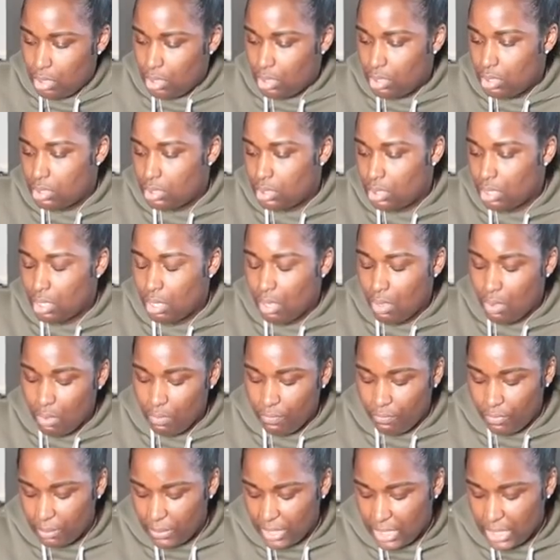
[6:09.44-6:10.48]
So the goal
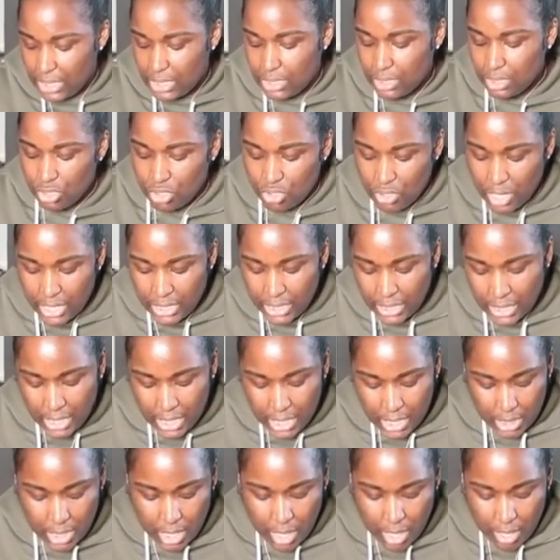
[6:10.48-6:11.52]
for me is to try to
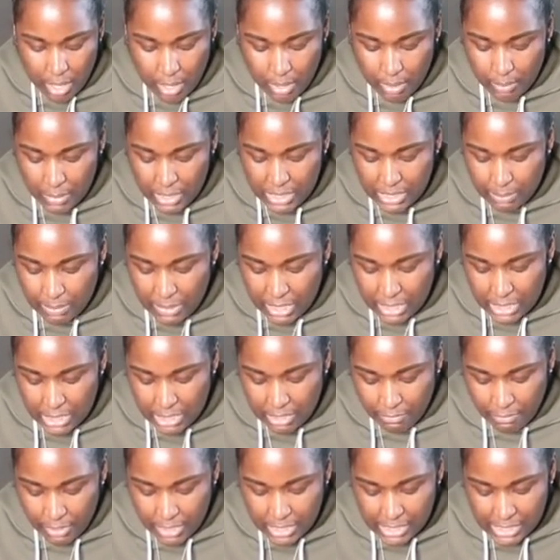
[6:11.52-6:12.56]
get as many
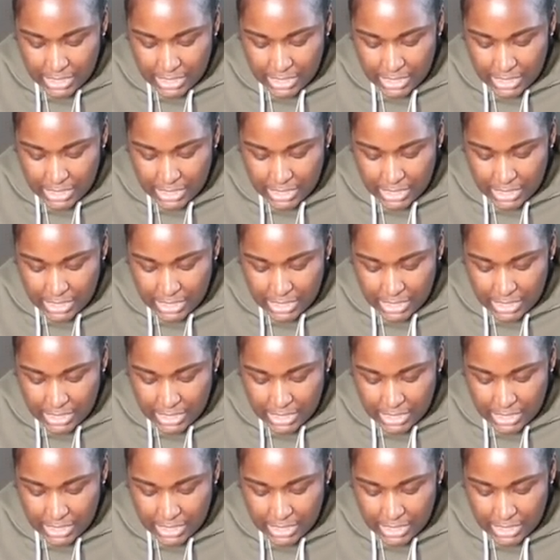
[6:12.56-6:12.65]
different